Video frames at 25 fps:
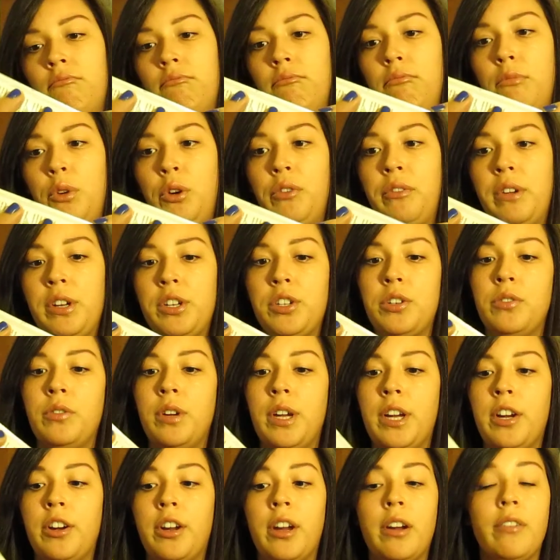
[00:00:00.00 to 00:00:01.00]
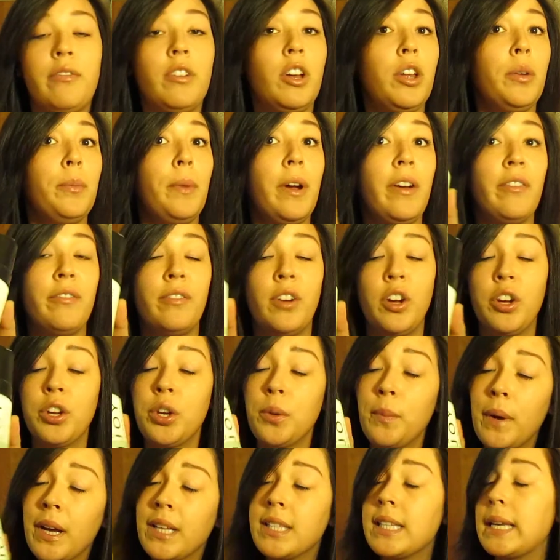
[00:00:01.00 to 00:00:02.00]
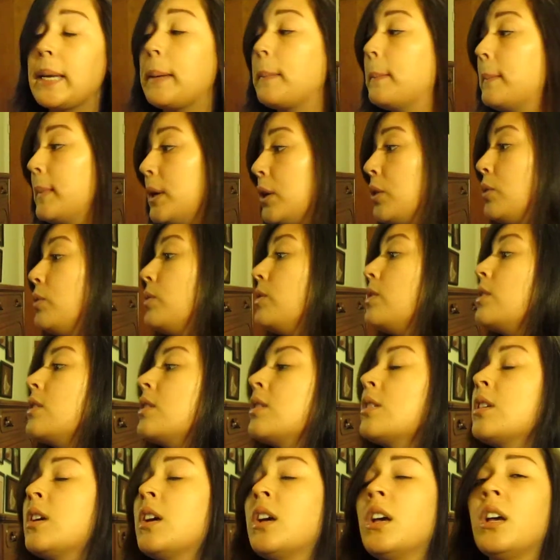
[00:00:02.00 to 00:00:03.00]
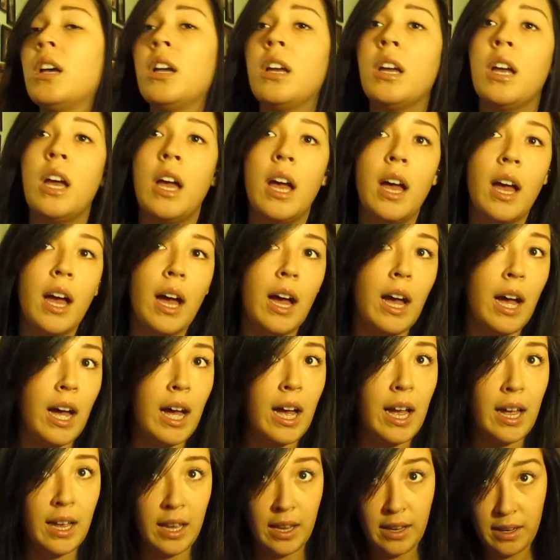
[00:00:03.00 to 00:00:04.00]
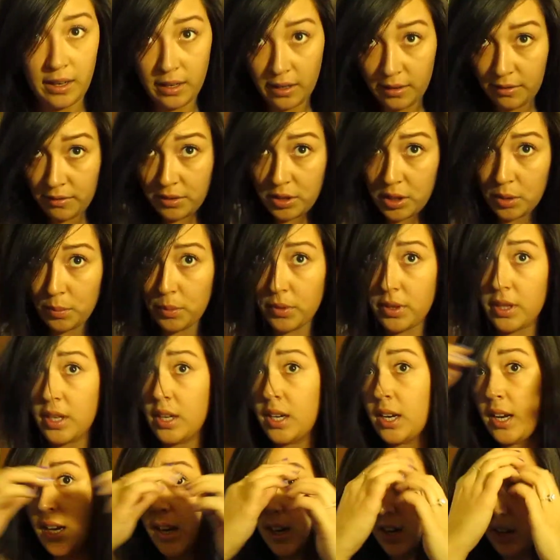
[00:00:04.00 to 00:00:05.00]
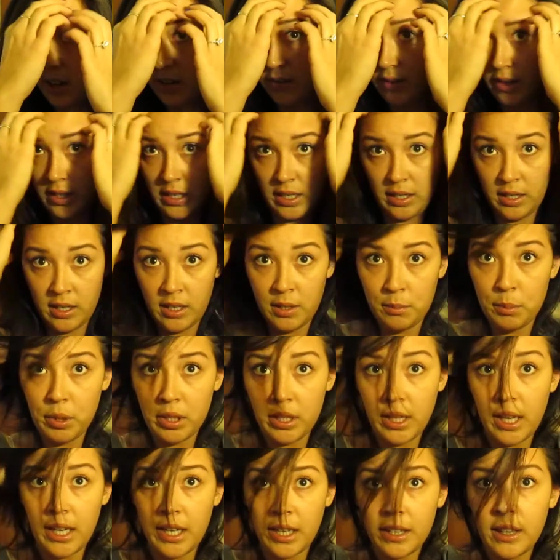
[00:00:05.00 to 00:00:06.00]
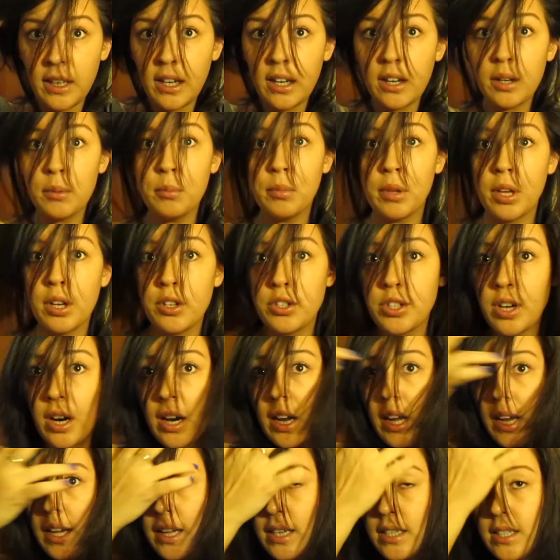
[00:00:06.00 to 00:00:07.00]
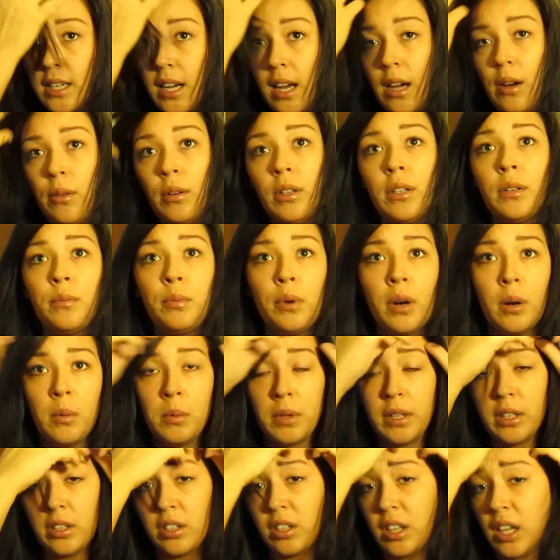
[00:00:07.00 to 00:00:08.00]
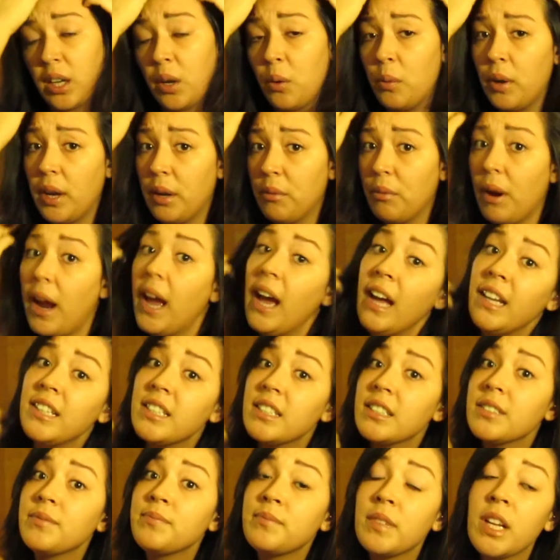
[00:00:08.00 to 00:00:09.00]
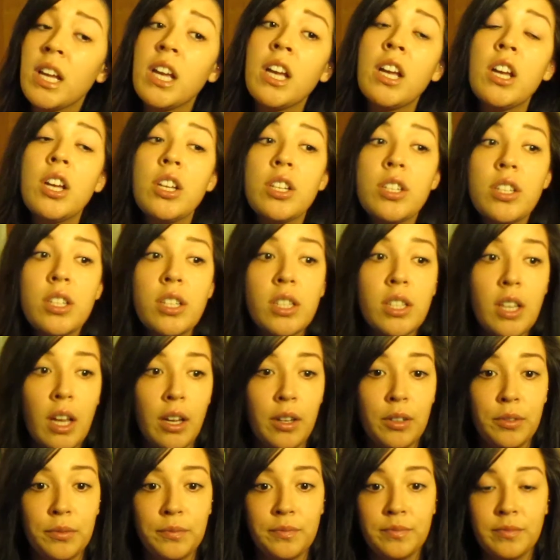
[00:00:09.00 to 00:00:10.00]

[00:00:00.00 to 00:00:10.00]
Professional Hair Care Volumizing Mousse. I have super thin hair. If I didn't put that in there and blow dry it, I would probably look like a wet rat. So,